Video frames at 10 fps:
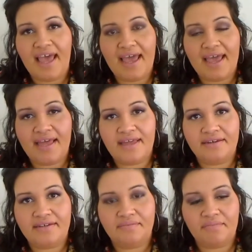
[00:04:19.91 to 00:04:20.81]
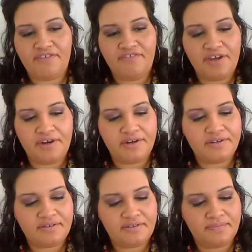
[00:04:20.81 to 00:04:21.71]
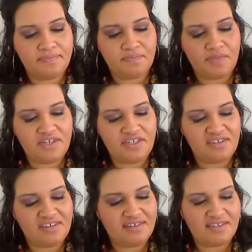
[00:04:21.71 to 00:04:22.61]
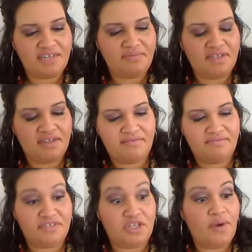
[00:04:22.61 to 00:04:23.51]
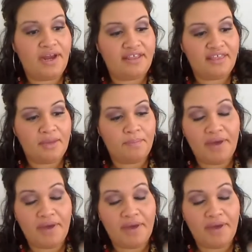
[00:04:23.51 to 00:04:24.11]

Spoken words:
and my fingers, it just doesn't seem to do anything.